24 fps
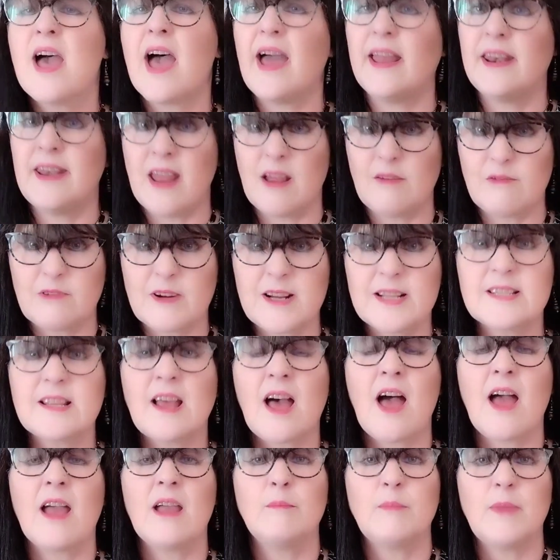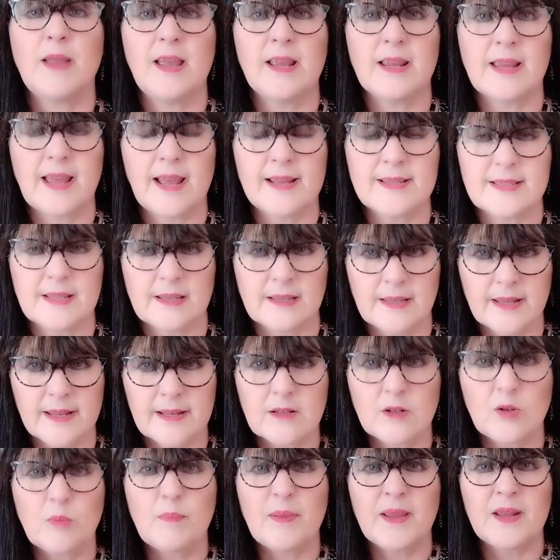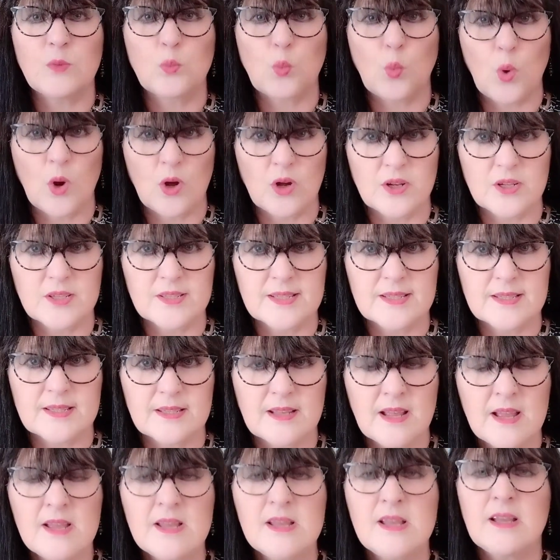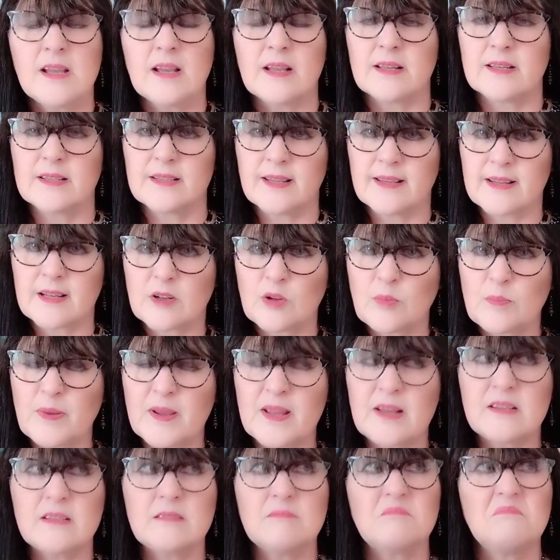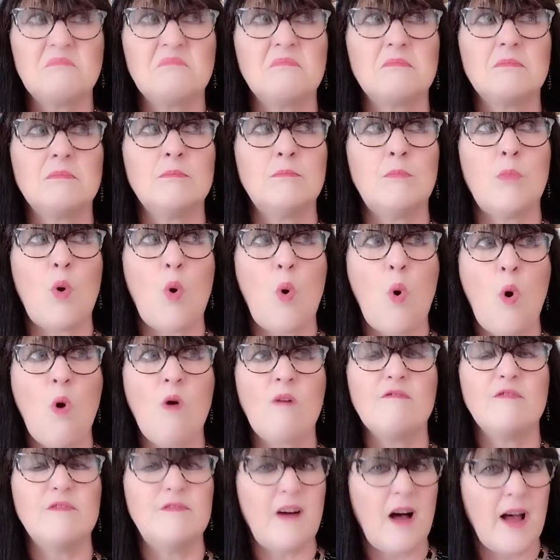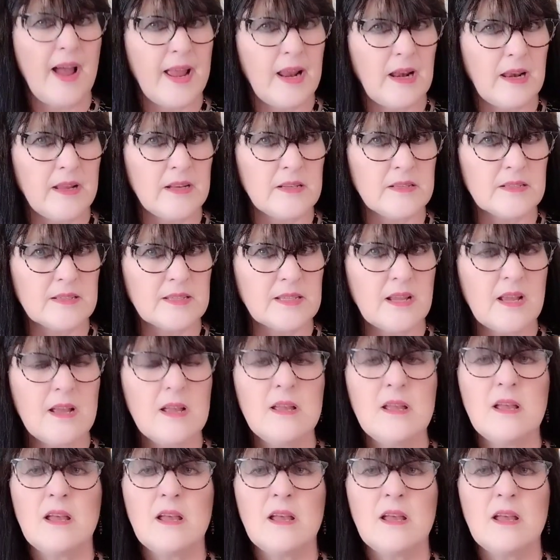And every time it gets a little bit worse, a little bit more violent,